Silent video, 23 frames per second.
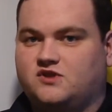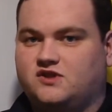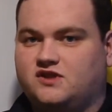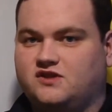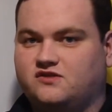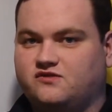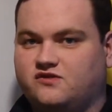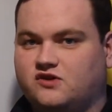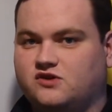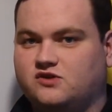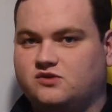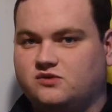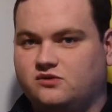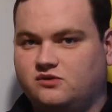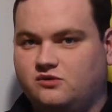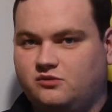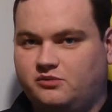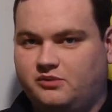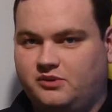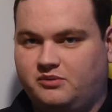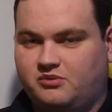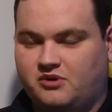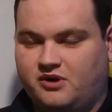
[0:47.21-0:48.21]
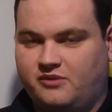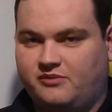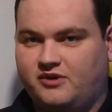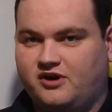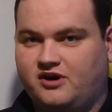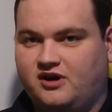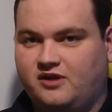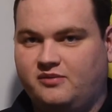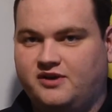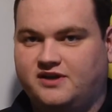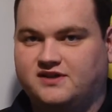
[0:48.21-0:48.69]
So this first one will be
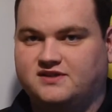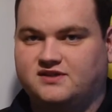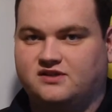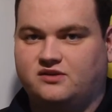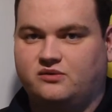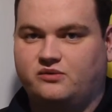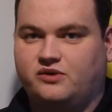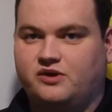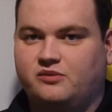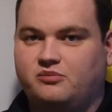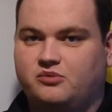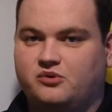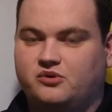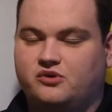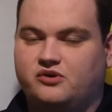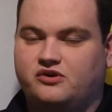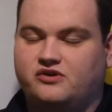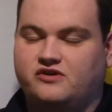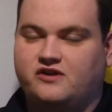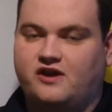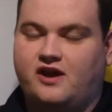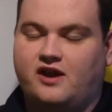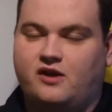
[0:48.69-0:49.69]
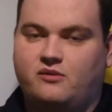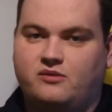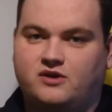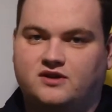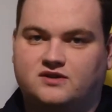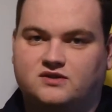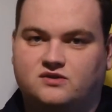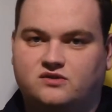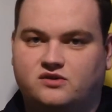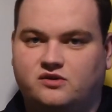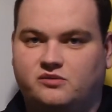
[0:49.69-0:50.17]
primarily based on the whiteboard.
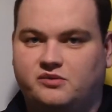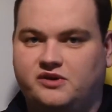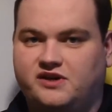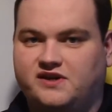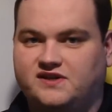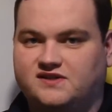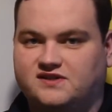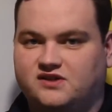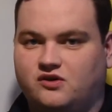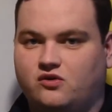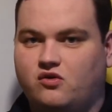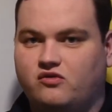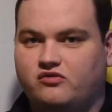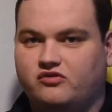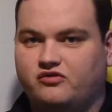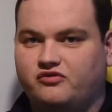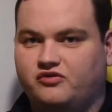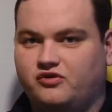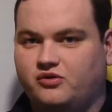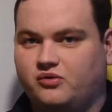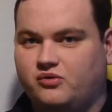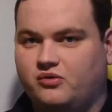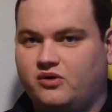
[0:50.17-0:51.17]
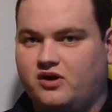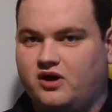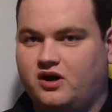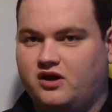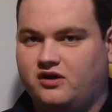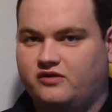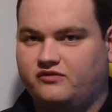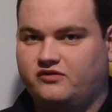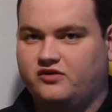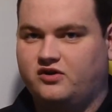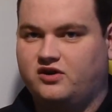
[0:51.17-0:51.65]
What it's going to be is an overview
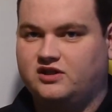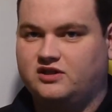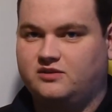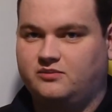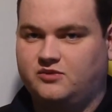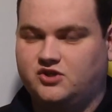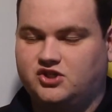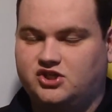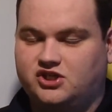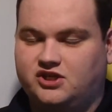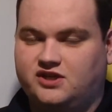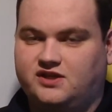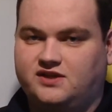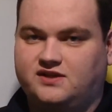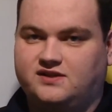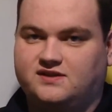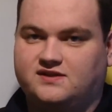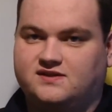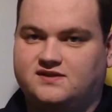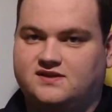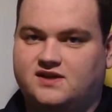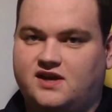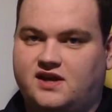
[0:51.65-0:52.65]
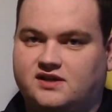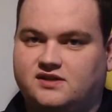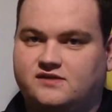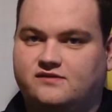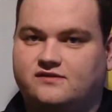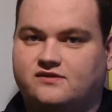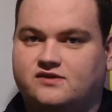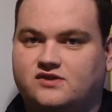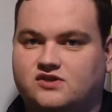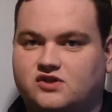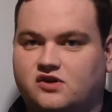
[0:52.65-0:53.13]
of all the machines and
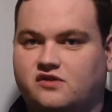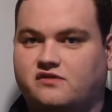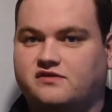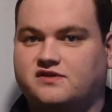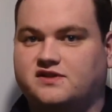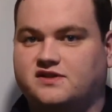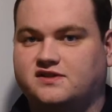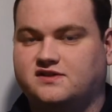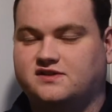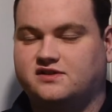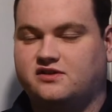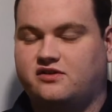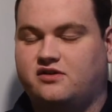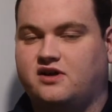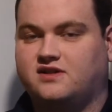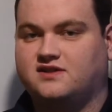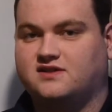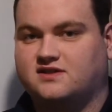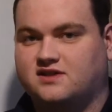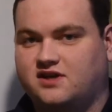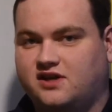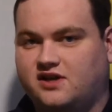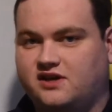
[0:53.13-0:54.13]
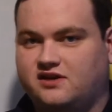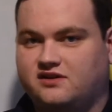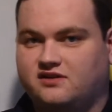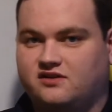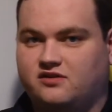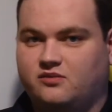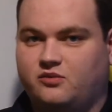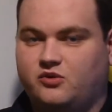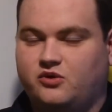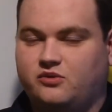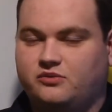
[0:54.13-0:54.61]
different services that are on Skynet
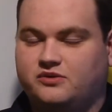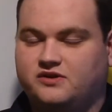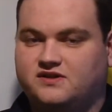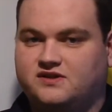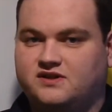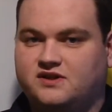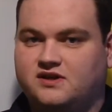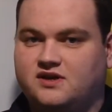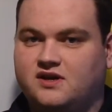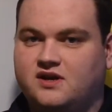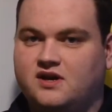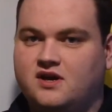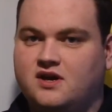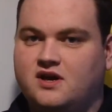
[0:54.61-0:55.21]
at the moment.